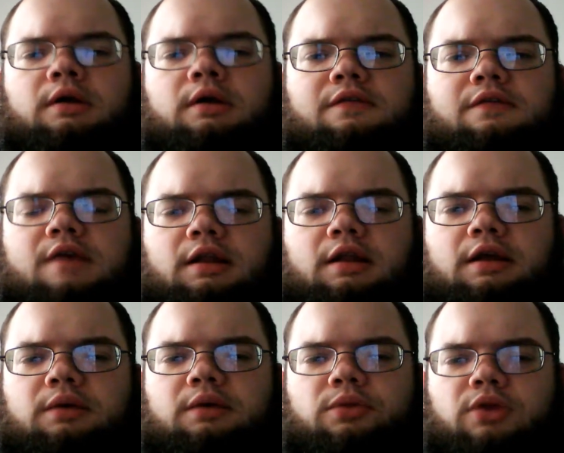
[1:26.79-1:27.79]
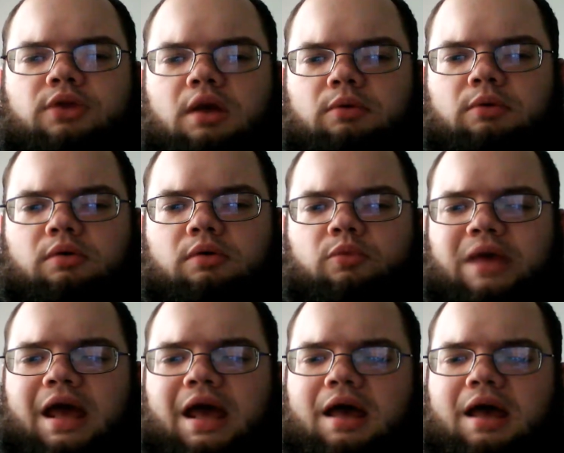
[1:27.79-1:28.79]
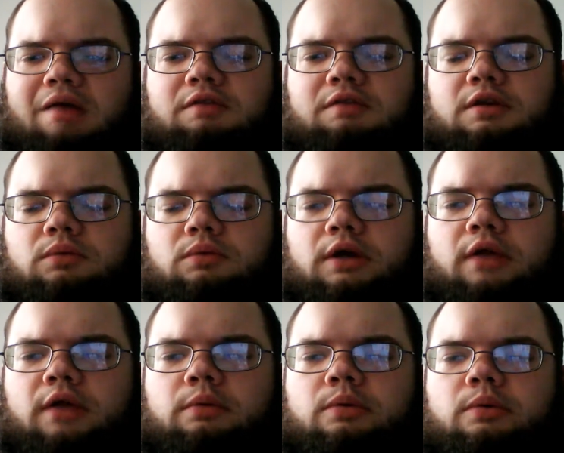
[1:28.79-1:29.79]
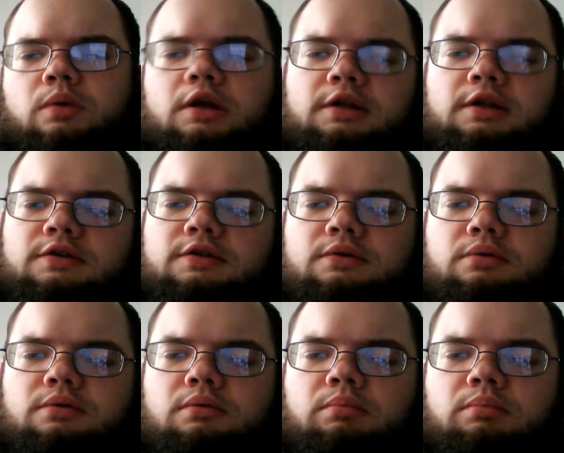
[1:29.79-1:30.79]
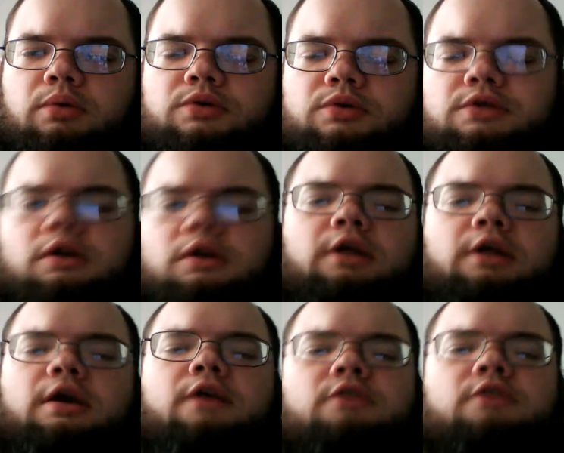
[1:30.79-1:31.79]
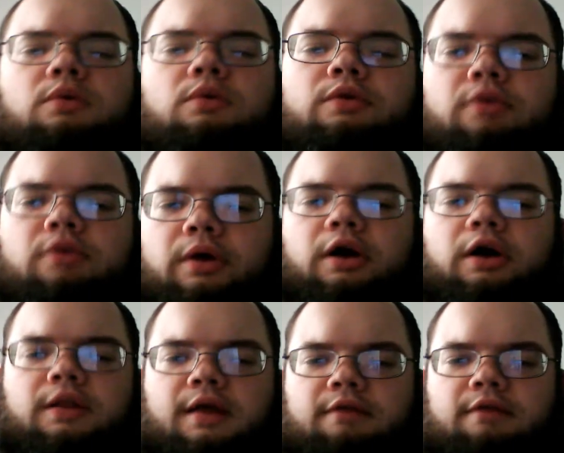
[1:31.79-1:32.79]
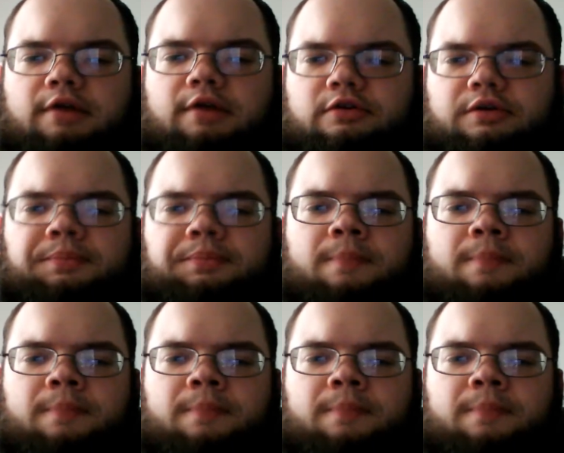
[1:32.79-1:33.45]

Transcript: Sadly, with the camera equipment we have, it didn't work out the way we wanted it to, but we're still going to let you guys know what's going on in that adventure.